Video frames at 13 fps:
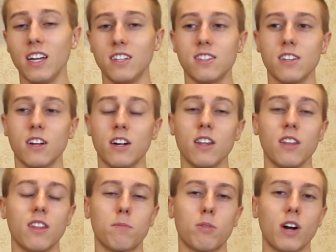They're
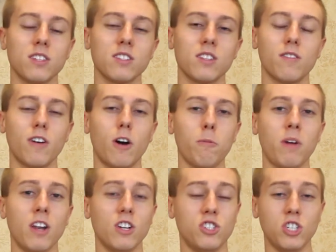in the process of
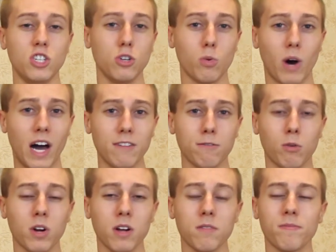developing a GUI
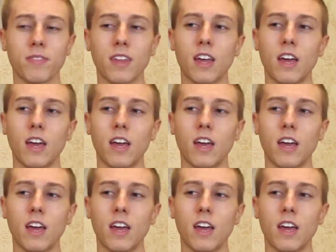for it.